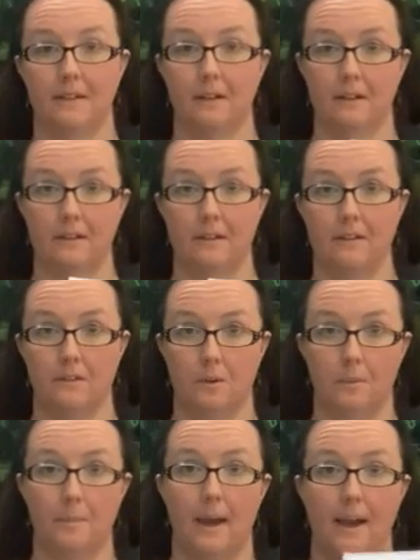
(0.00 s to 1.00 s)
on this whole
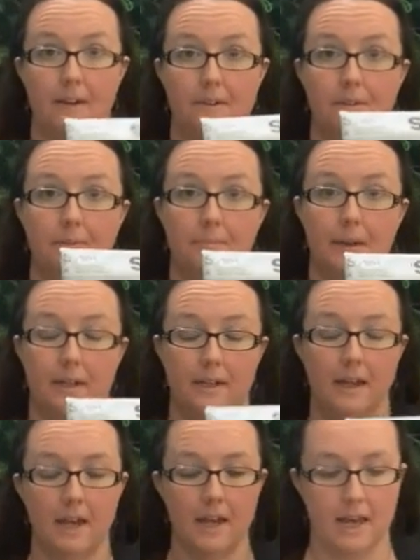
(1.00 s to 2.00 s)
pattern, but
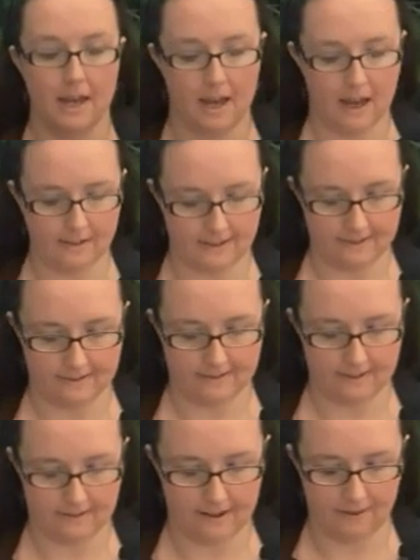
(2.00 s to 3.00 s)
Alice
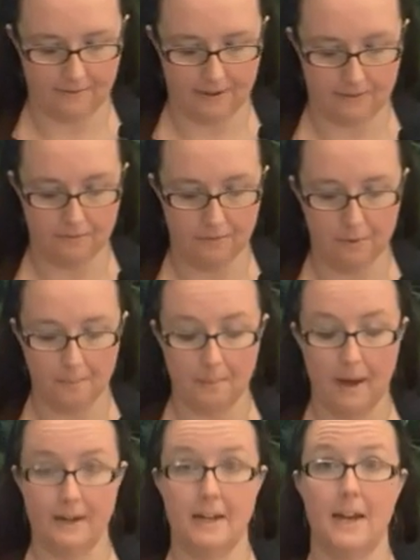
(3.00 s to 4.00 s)
does have a full
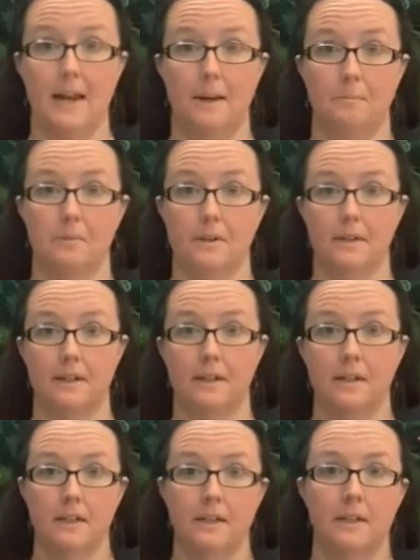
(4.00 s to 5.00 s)
body apron.
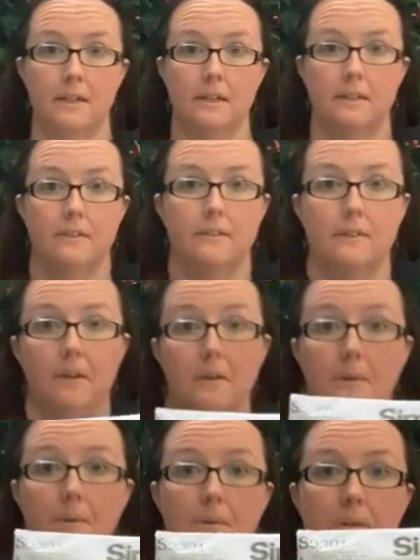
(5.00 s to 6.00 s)

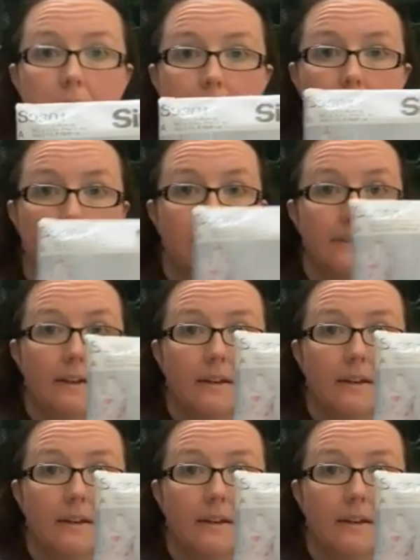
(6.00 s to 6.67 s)
So there's